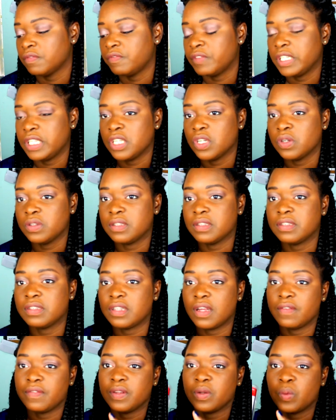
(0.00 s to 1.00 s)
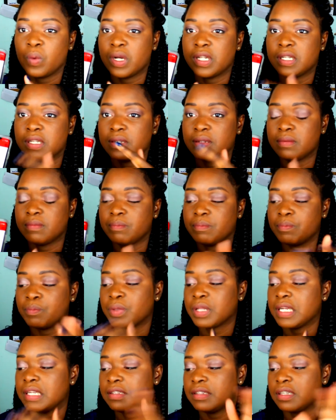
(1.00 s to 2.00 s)
videos and stuff in one
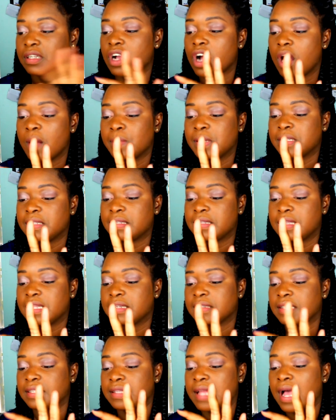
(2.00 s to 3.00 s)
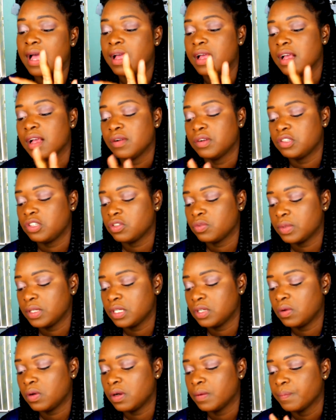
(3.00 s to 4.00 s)
place and comments and things like that, which is
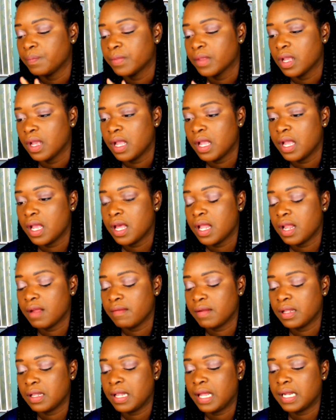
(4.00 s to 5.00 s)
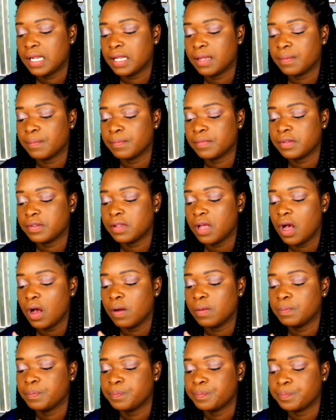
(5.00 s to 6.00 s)
really cool and I really like it.
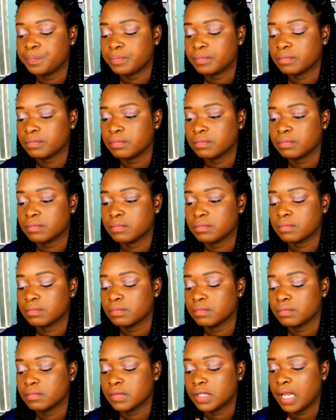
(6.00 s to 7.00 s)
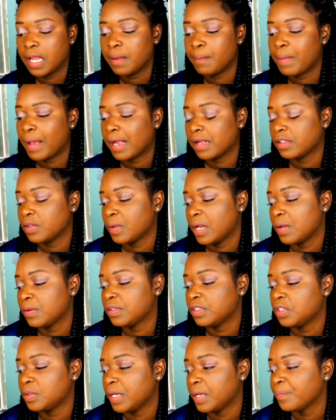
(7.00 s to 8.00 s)
So okay, back to what I
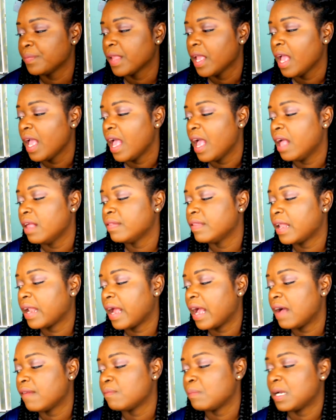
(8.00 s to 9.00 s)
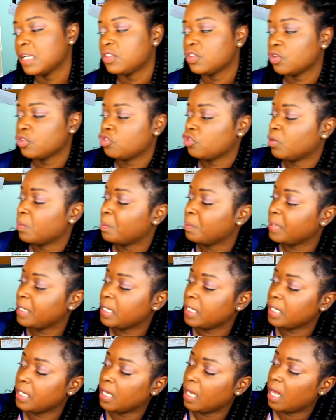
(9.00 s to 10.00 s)
was doing. And then I have my social
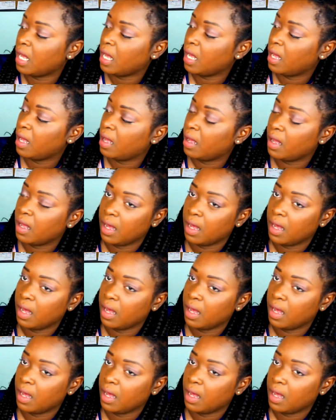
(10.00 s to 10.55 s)
media